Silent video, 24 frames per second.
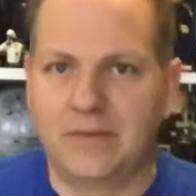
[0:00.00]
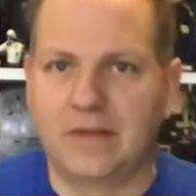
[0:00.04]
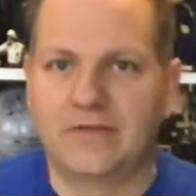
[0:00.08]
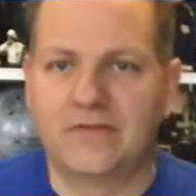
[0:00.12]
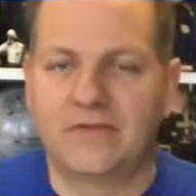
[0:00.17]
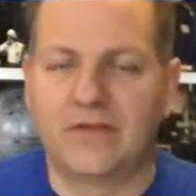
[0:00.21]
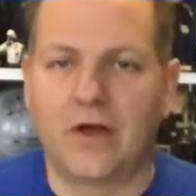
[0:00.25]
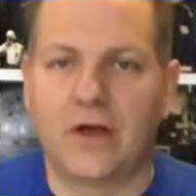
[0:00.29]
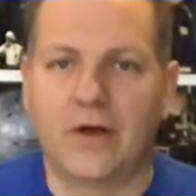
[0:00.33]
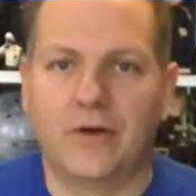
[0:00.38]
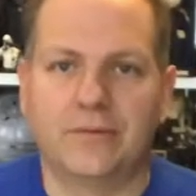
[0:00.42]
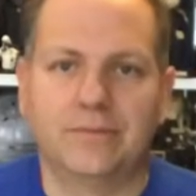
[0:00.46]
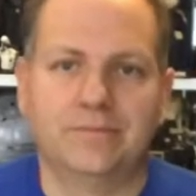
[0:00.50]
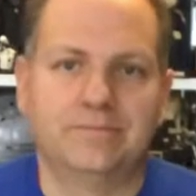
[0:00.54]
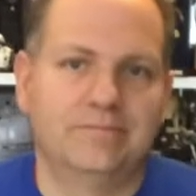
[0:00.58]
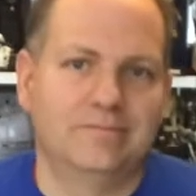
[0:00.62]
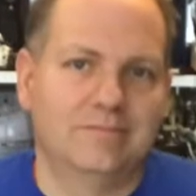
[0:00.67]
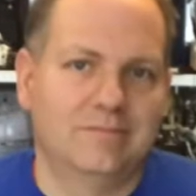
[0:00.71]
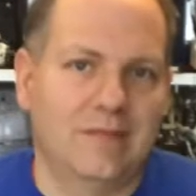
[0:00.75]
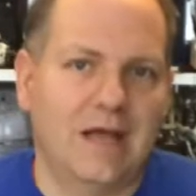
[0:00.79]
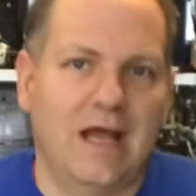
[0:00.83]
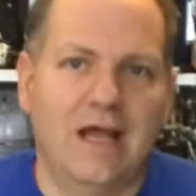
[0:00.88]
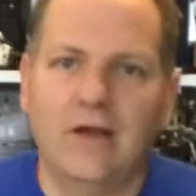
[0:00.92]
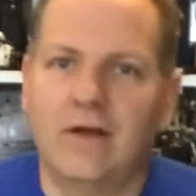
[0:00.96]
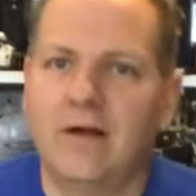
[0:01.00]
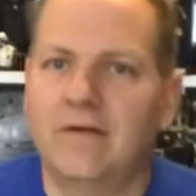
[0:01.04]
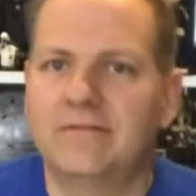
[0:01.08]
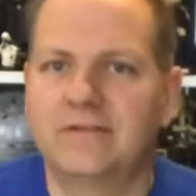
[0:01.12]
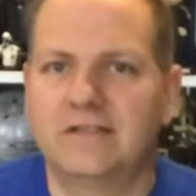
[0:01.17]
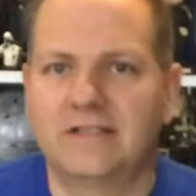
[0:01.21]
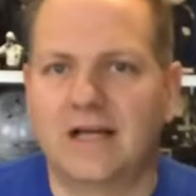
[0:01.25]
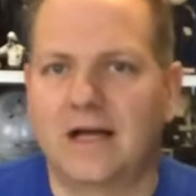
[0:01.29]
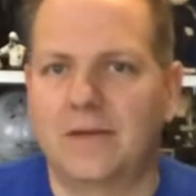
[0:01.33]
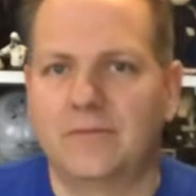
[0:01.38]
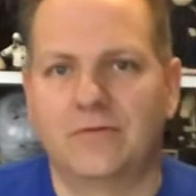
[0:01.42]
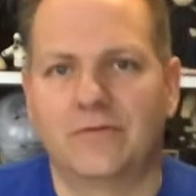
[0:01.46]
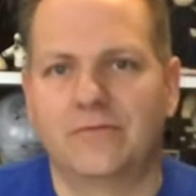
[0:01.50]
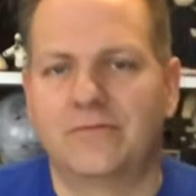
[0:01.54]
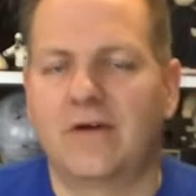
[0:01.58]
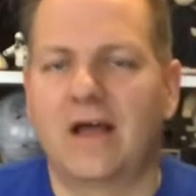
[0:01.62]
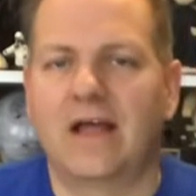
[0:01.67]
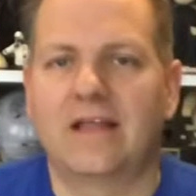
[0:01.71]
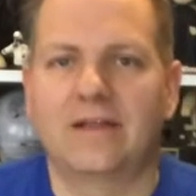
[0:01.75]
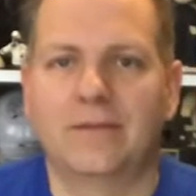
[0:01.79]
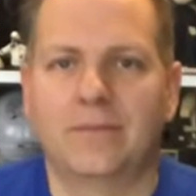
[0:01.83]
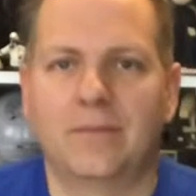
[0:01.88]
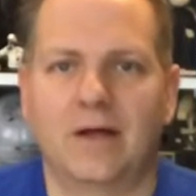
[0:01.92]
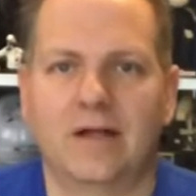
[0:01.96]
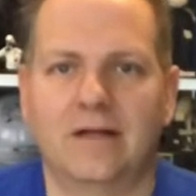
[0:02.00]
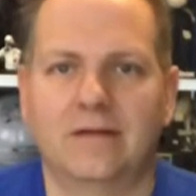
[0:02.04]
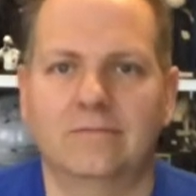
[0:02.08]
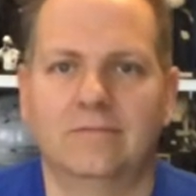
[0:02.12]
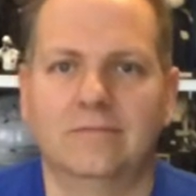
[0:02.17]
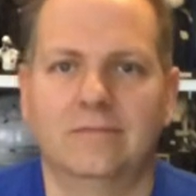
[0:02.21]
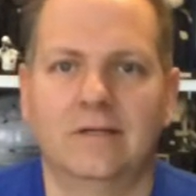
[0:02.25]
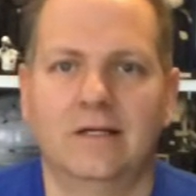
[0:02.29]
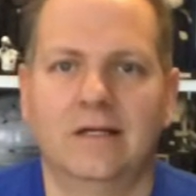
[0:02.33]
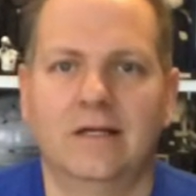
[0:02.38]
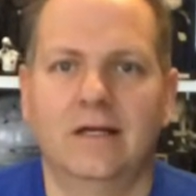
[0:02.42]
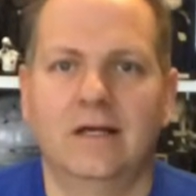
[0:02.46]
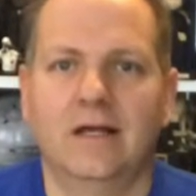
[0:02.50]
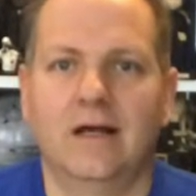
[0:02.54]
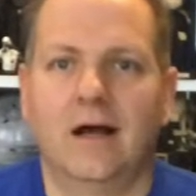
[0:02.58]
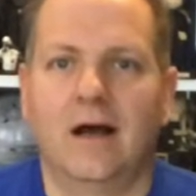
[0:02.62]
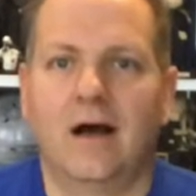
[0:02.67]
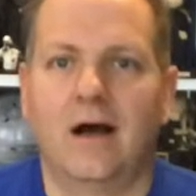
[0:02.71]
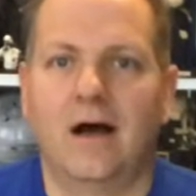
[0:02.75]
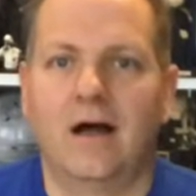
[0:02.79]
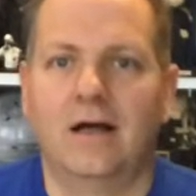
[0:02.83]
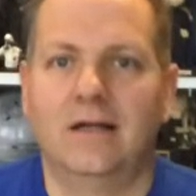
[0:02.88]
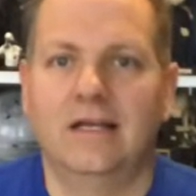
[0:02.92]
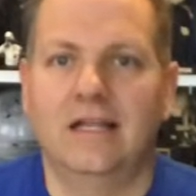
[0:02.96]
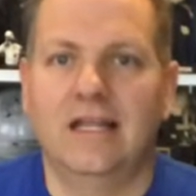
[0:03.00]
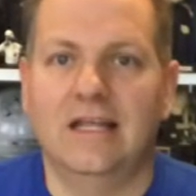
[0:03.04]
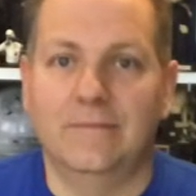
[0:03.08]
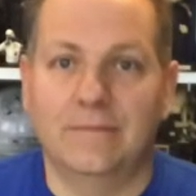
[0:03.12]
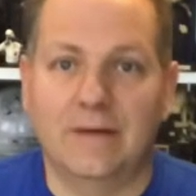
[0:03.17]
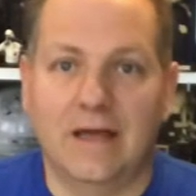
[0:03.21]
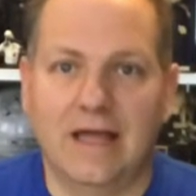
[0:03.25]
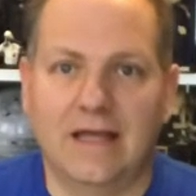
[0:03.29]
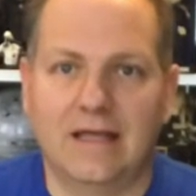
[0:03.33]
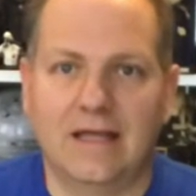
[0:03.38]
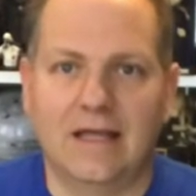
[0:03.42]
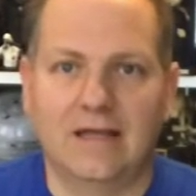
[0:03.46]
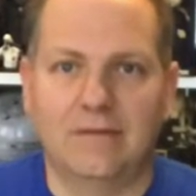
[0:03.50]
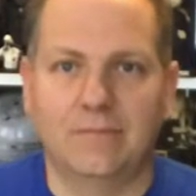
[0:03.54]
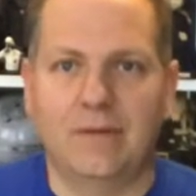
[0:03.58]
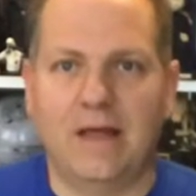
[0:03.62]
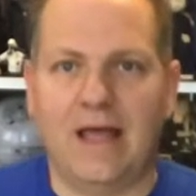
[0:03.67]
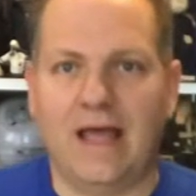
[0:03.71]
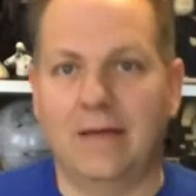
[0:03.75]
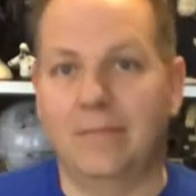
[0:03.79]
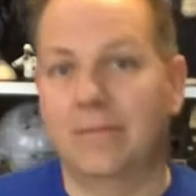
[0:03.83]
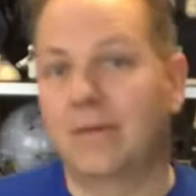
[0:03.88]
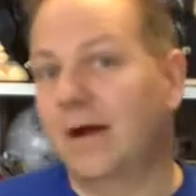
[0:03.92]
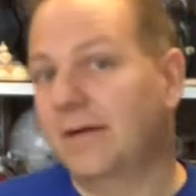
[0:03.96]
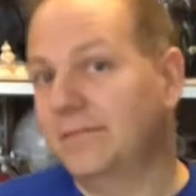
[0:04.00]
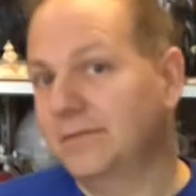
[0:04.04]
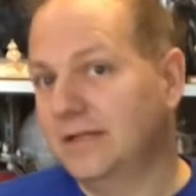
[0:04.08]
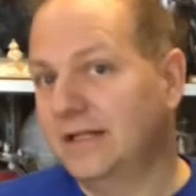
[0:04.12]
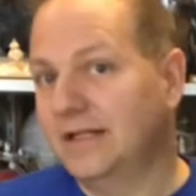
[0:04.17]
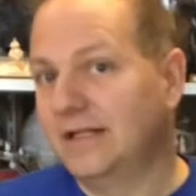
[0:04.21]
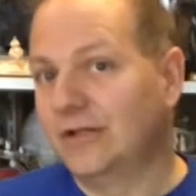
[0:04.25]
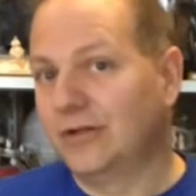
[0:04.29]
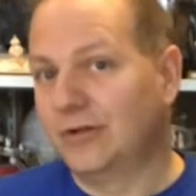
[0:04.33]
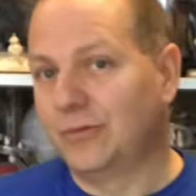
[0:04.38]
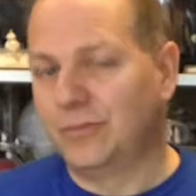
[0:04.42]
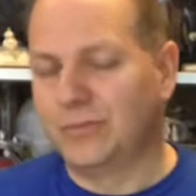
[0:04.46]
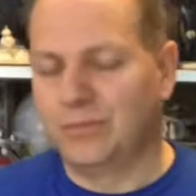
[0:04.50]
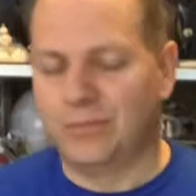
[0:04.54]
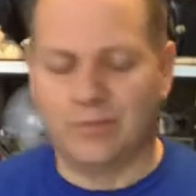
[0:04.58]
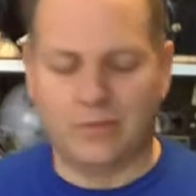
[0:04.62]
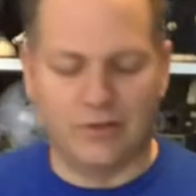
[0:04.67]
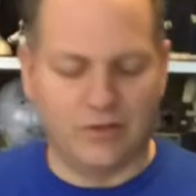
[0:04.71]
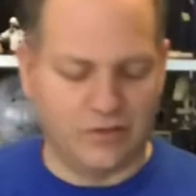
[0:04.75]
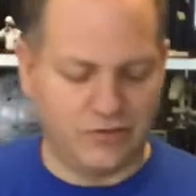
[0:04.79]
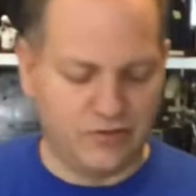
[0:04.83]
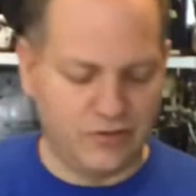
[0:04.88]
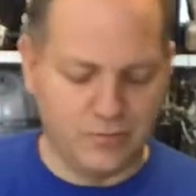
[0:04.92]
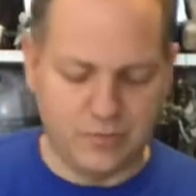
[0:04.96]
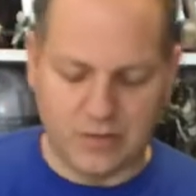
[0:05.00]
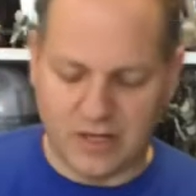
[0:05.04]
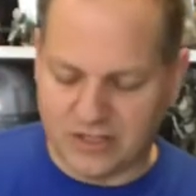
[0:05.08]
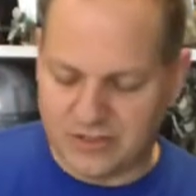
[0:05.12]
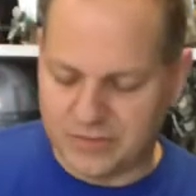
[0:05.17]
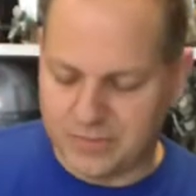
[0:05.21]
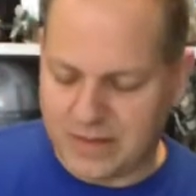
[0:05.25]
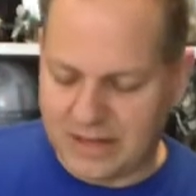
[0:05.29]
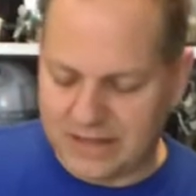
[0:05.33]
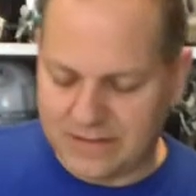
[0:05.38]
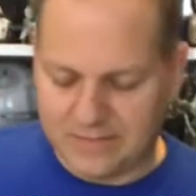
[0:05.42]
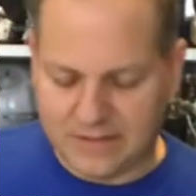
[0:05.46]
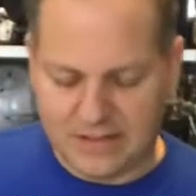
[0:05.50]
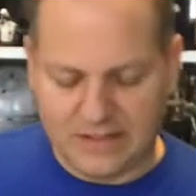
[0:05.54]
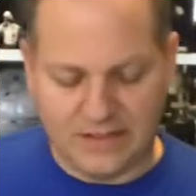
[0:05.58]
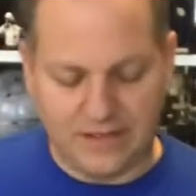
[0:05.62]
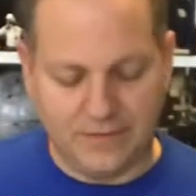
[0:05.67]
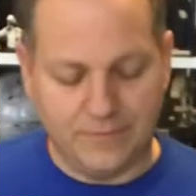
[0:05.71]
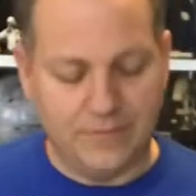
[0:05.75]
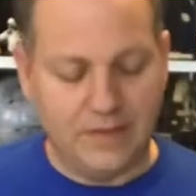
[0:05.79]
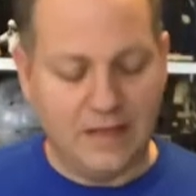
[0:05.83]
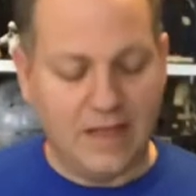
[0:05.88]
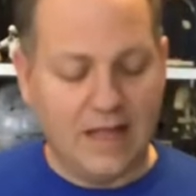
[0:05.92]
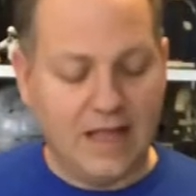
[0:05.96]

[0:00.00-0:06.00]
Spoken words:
So I oftentimes will find them on eBay and pay. Probably a little too much, but I did.